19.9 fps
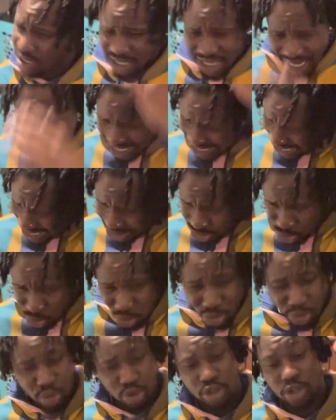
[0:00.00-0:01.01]
I
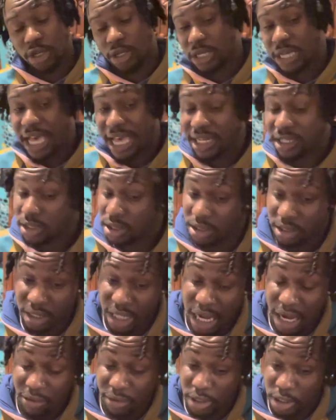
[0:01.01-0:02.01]
do New York, actually.
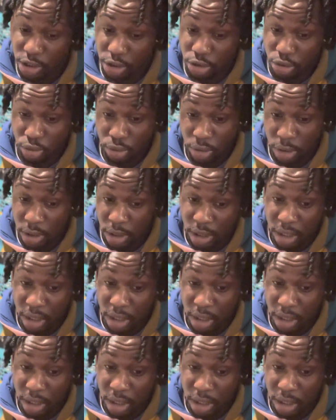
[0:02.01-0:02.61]
I really do.